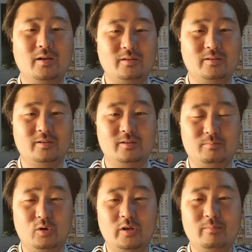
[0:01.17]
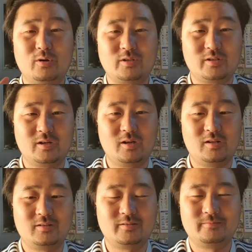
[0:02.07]
Good morning, boys and girls.
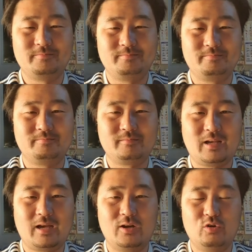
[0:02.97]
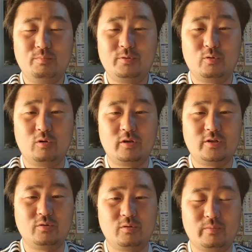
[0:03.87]
I hope you all are
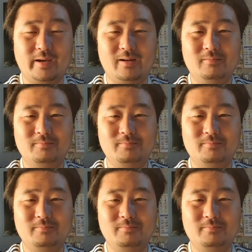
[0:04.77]
doing well.